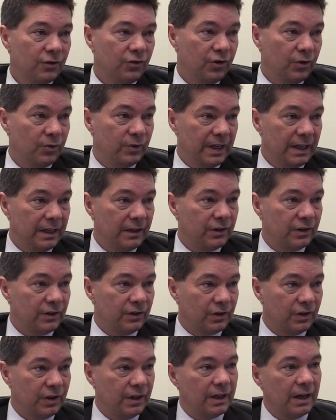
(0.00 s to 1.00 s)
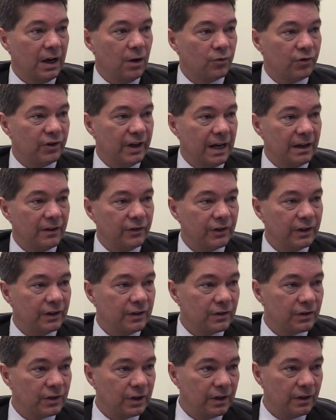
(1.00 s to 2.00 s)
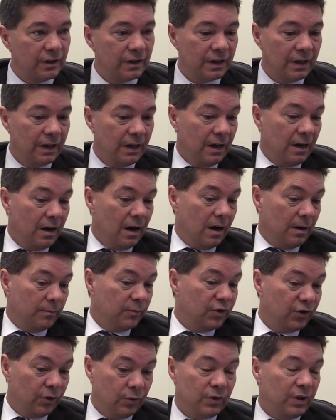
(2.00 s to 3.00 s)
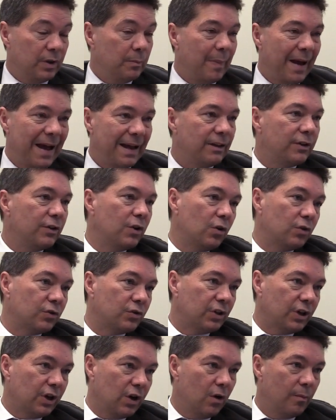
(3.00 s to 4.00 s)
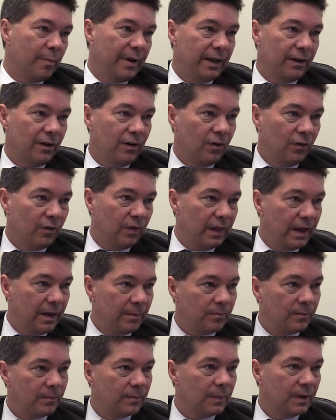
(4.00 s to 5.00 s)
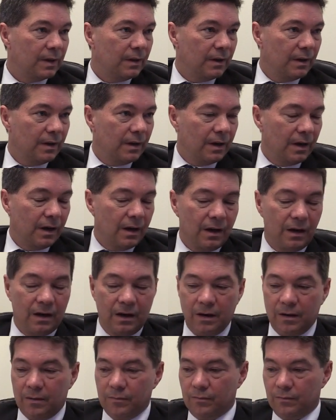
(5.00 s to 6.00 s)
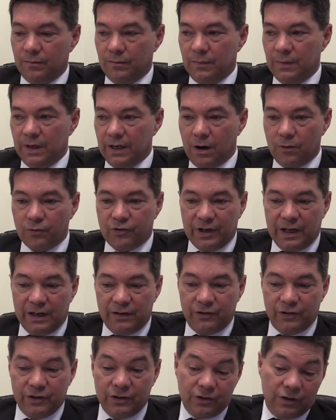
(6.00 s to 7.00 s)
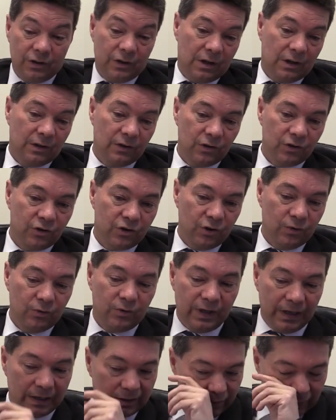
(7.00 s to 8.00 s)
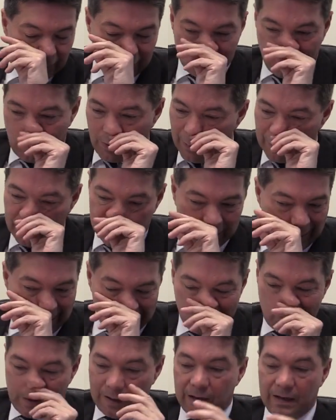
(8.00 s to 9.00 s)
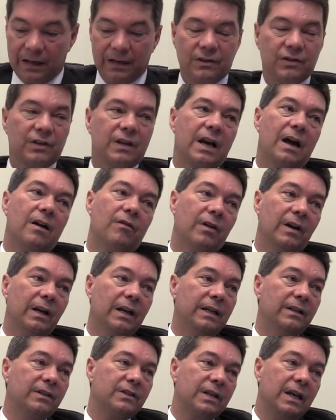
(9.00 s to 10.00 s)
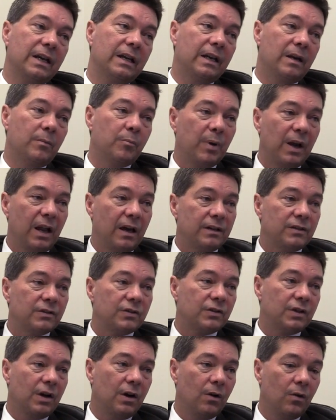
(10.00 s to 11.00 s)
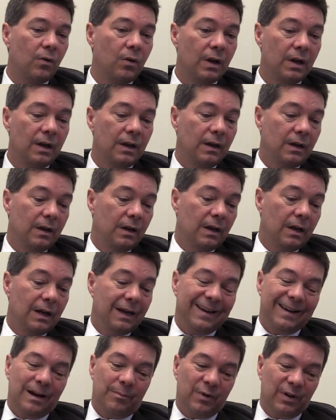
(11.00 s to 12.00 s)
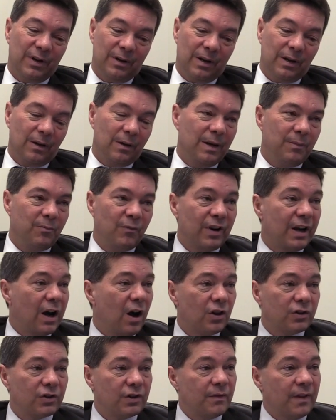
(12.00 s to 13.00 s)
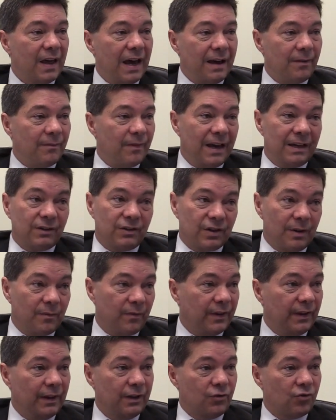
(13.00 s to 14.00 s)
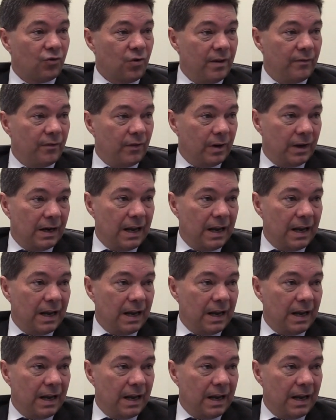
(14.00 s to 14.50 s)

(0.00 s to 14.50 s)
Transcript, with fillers: due diligence and negotiations, and I'm duty-bound not to comment on them negotiations and the due diligence process that is currently taking place. So I'm going to, in regards of that, that's something that Trevor